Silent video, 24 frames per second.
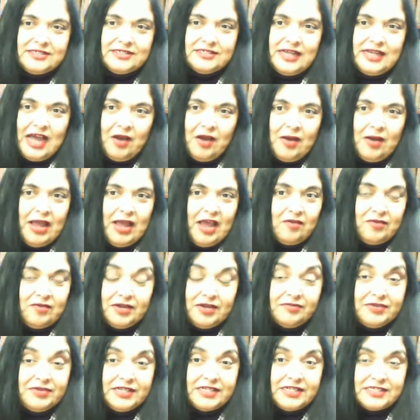now I have
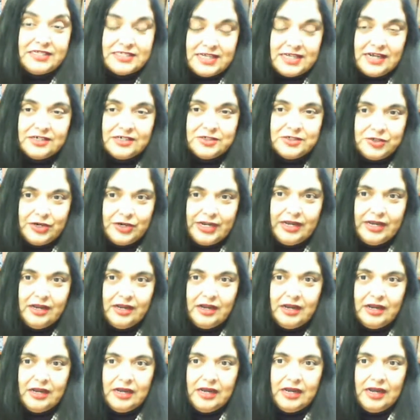lived in this country
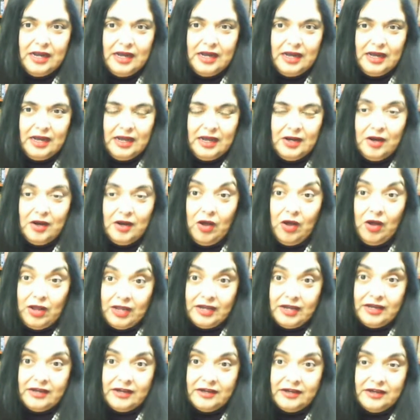
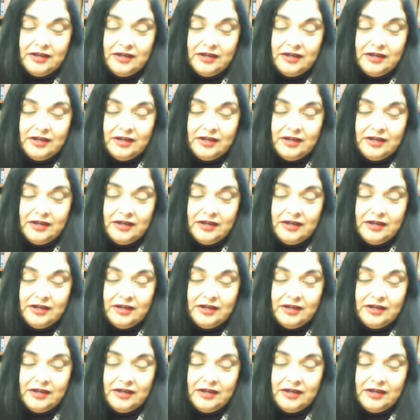longer